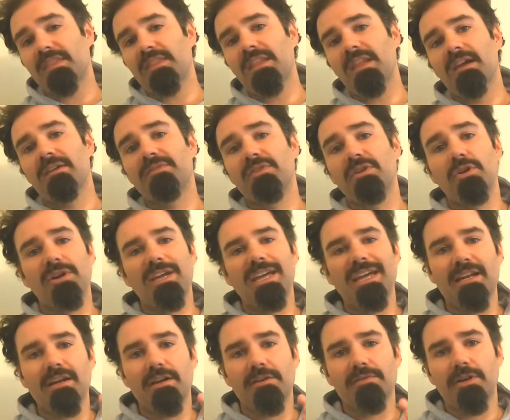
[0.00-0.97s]
If you're not getting
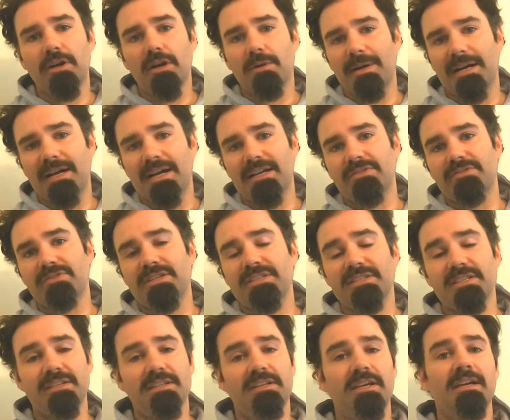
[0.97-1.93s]
enough carbohydrates
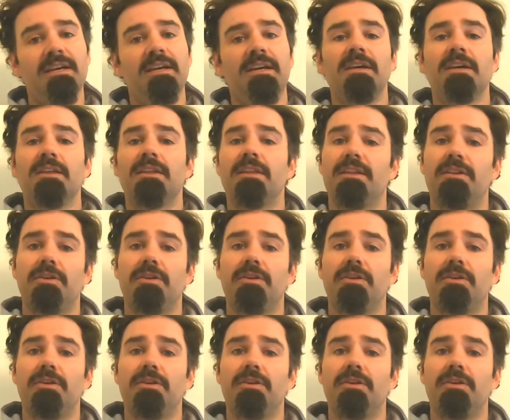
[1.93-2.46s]
in, then